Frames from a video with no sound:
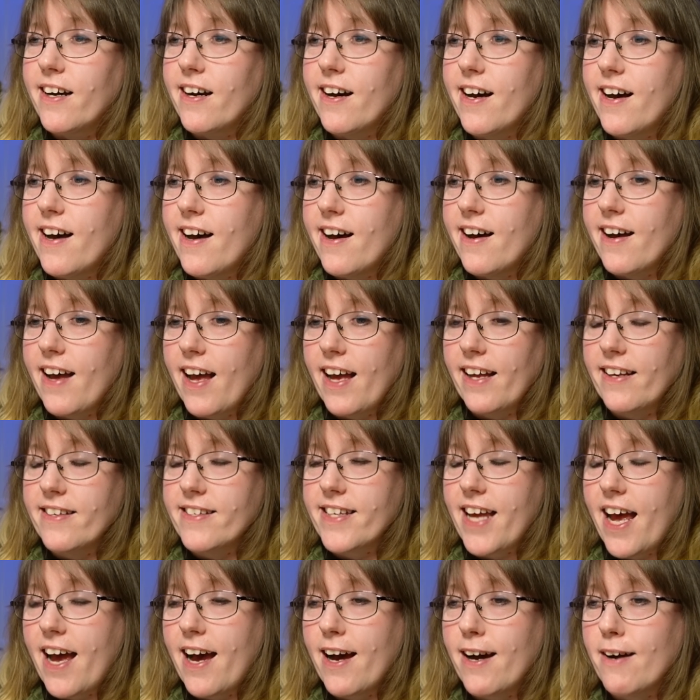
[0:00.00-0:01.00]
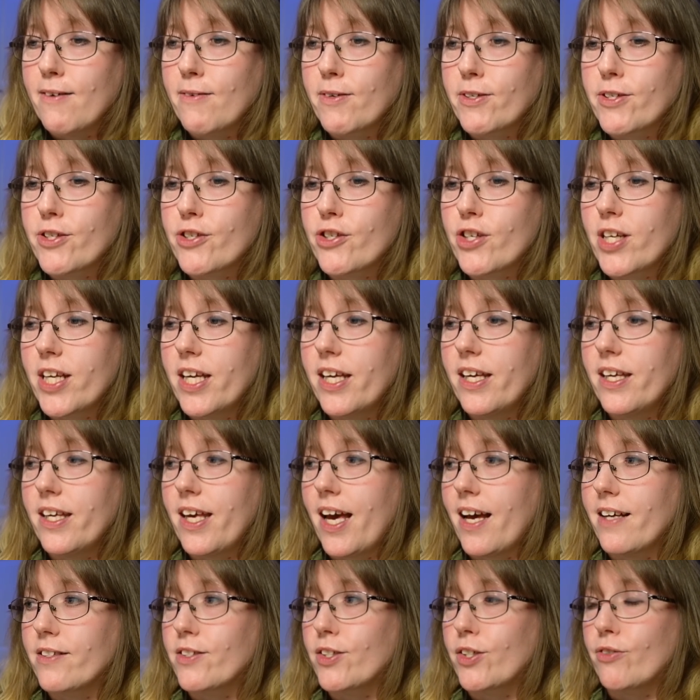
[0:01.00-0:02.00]
And how she
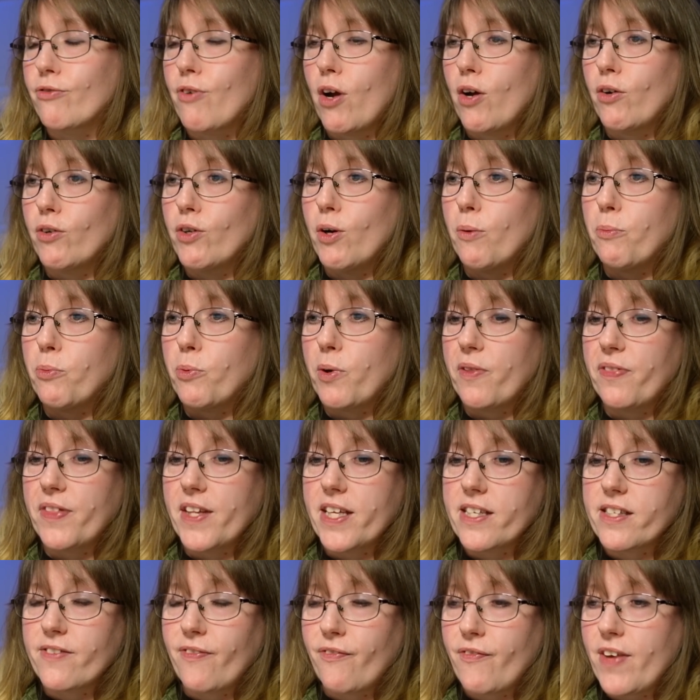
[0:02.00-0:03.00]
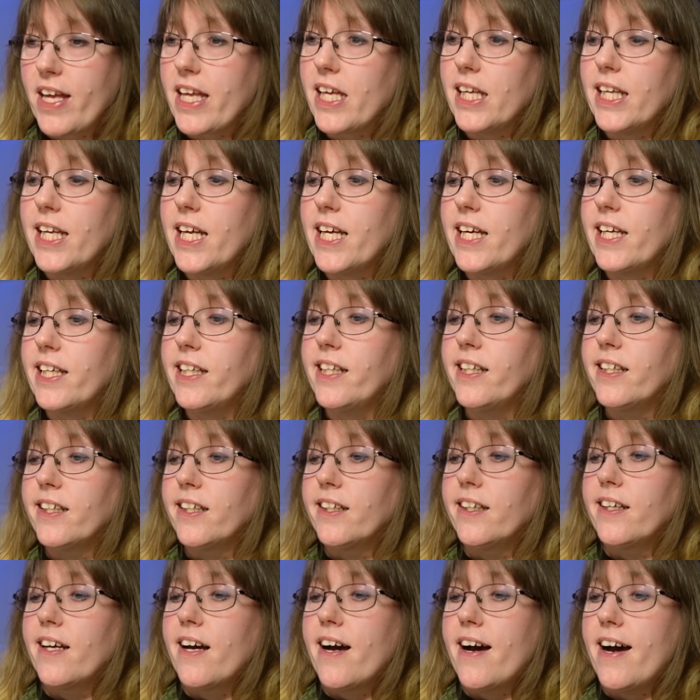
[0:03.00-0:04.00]
has grown up with this feeling
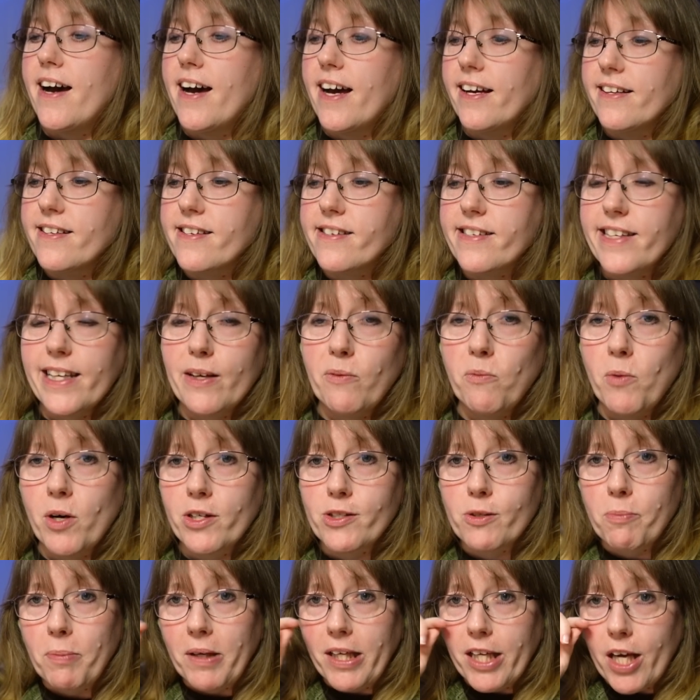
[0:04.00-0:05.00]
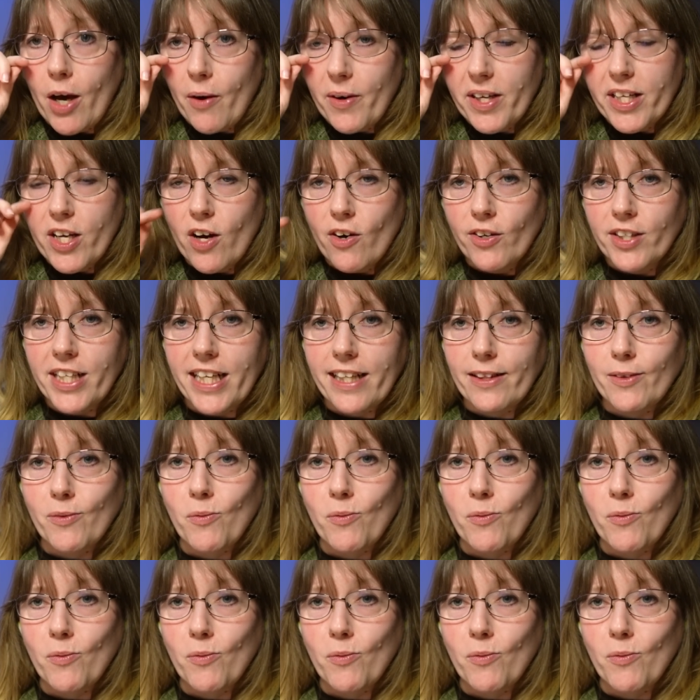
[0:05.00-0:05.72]
and seeing what's been going on in